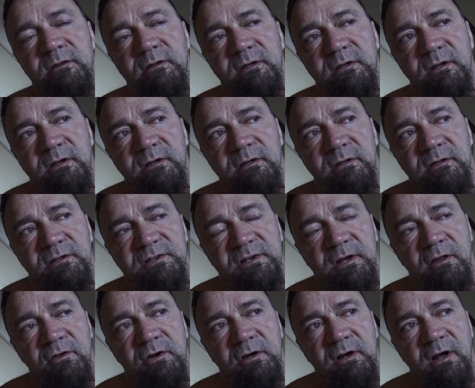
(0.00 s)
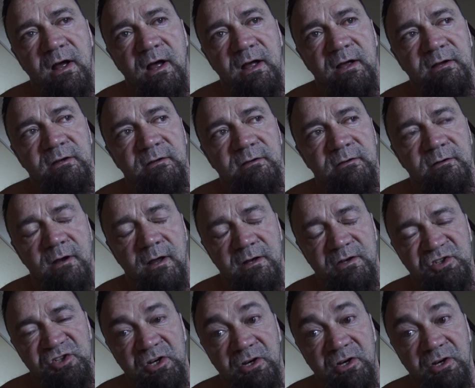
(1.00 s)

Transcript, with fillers: the this other guy, not